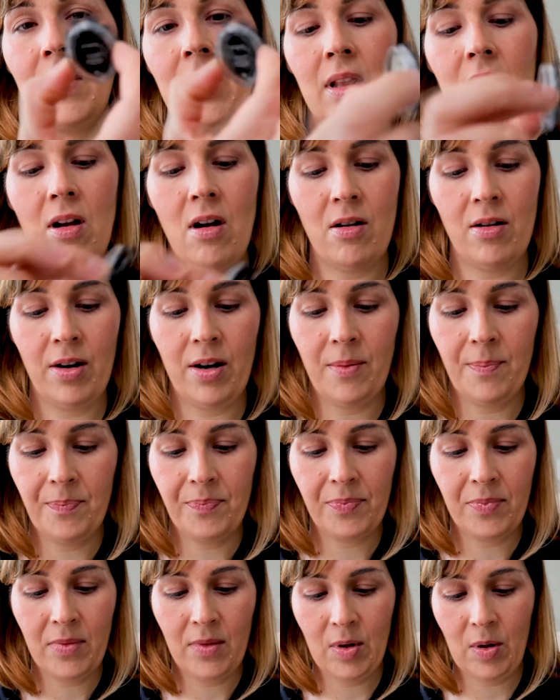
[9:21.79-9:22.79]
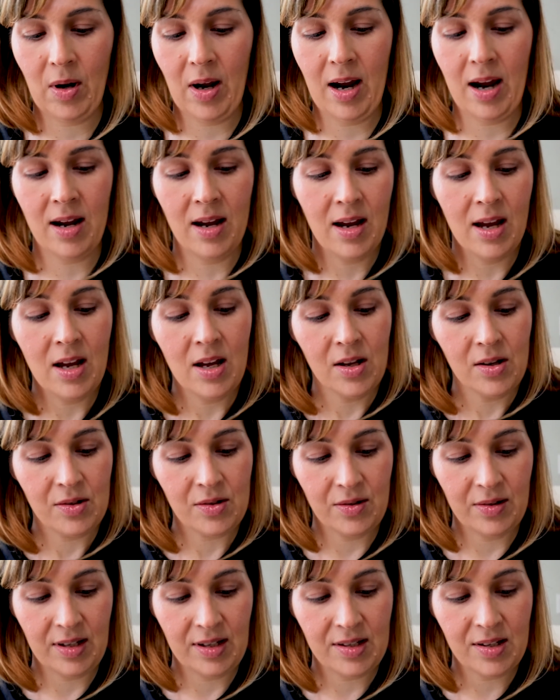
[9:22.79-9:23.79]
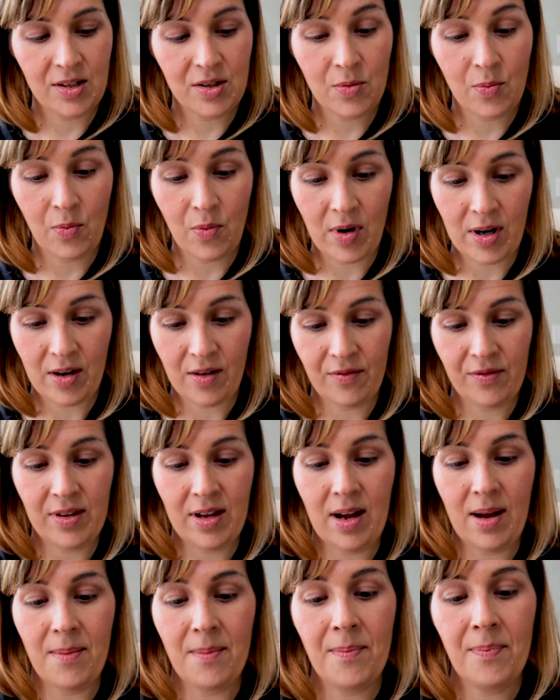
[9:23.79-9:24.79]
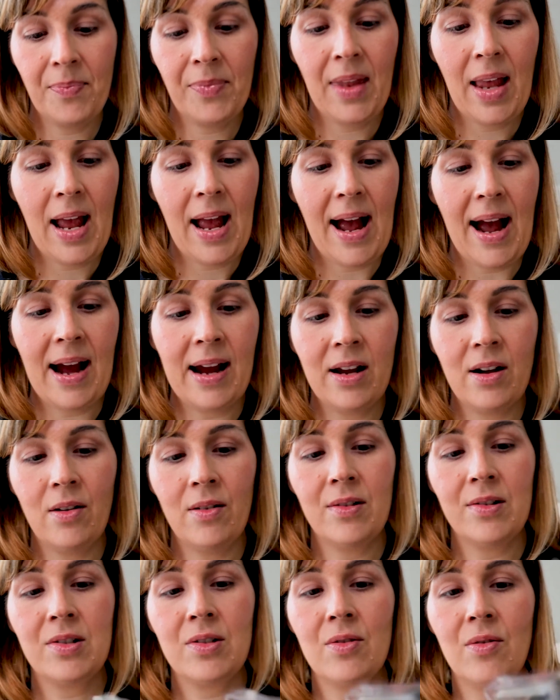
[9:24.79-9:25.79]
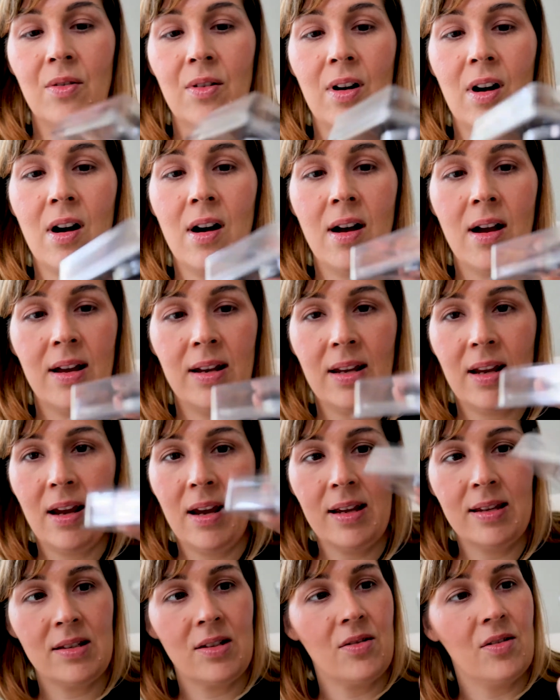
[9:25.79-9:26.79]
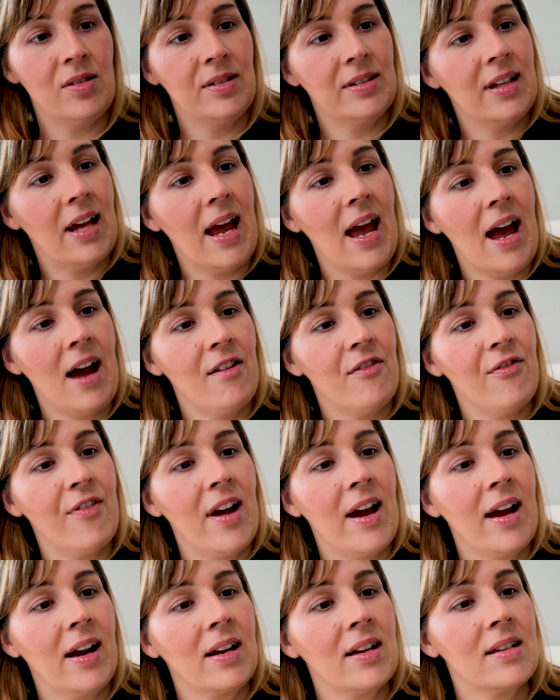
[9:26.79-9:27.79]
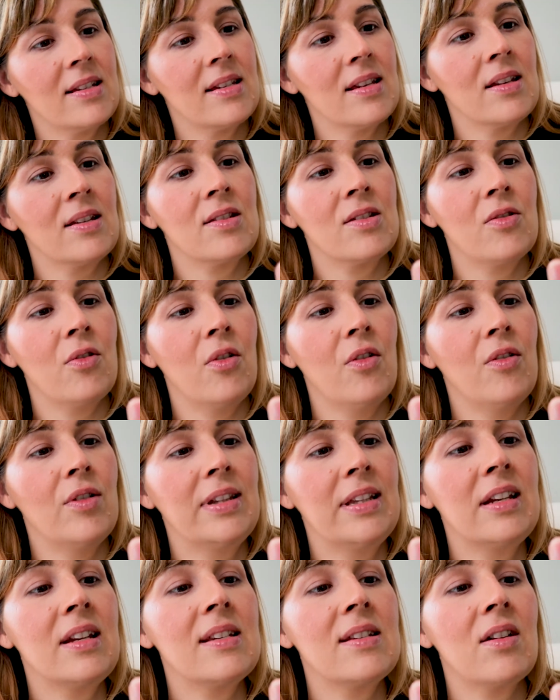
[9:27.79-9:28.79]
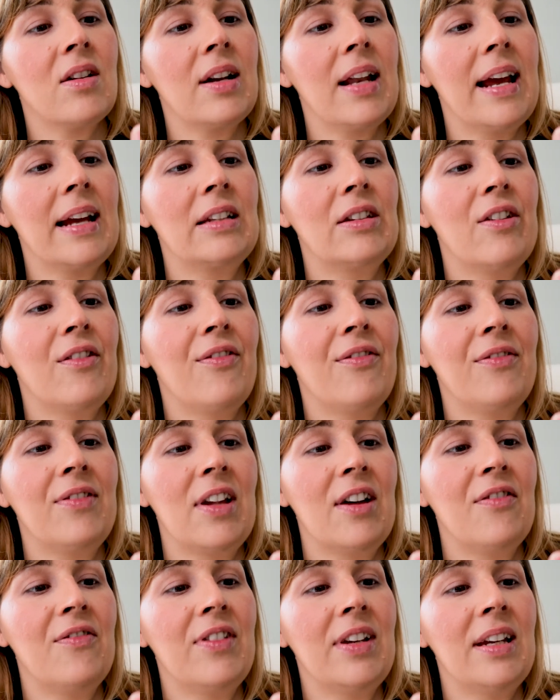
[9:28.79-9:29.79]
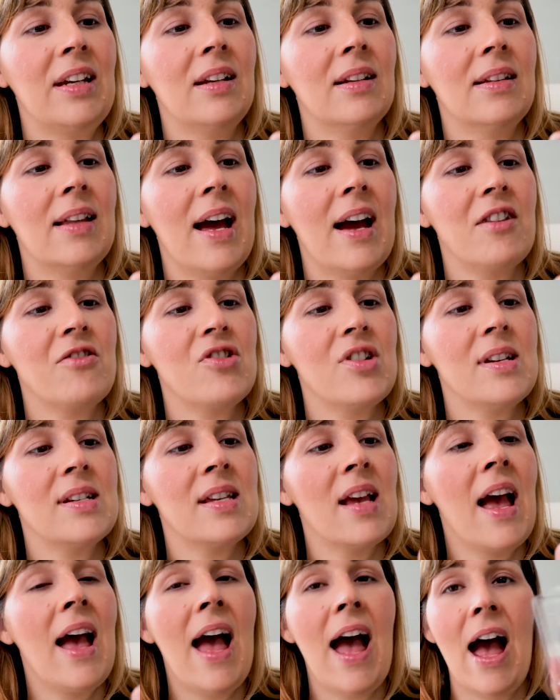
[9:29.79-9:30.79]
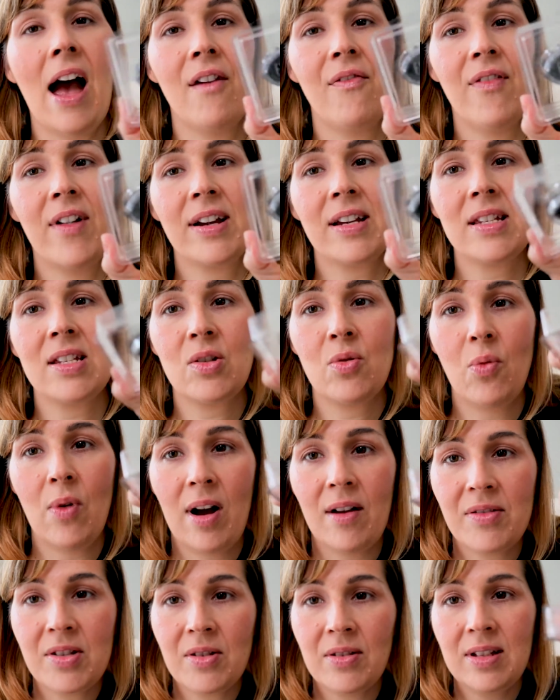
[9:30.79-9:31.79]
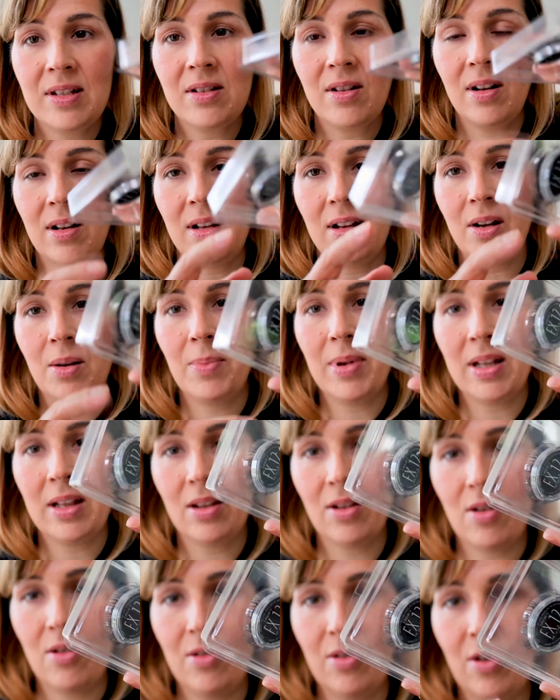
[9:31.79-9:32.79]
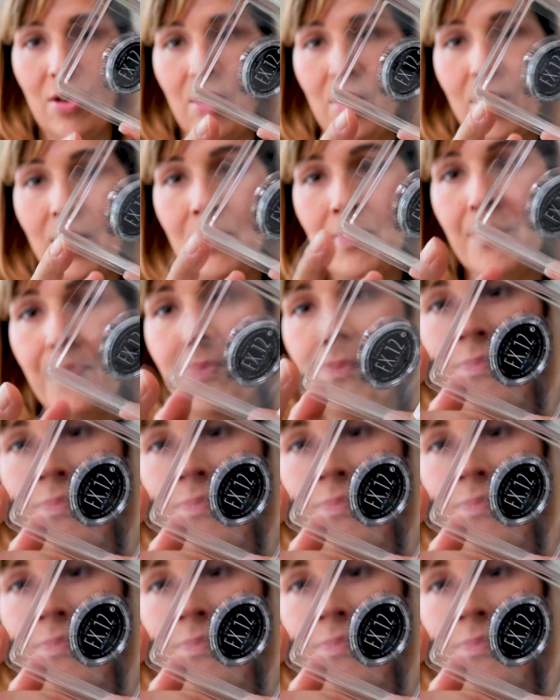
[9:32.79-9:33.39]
long, okay? So this is one of them. I also got, it's called FX, so these are like the fluffy lashes, FX 12, so these are a little bit longer.